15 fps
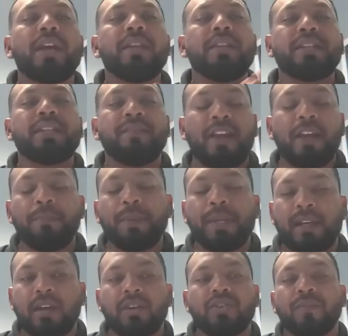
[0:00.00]
other developing
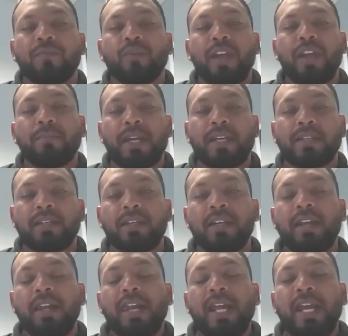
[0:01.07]
country for that matter,
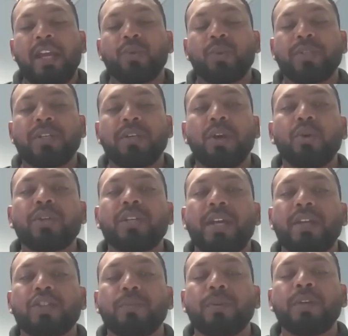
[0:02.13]
it was denoted
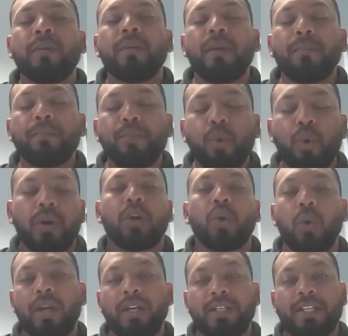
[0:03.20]
as to be poorer
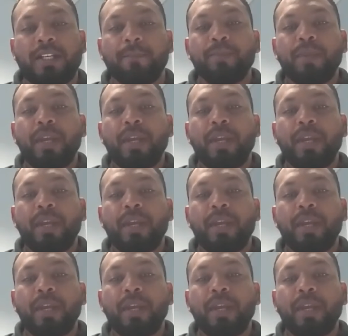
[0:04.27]
quality.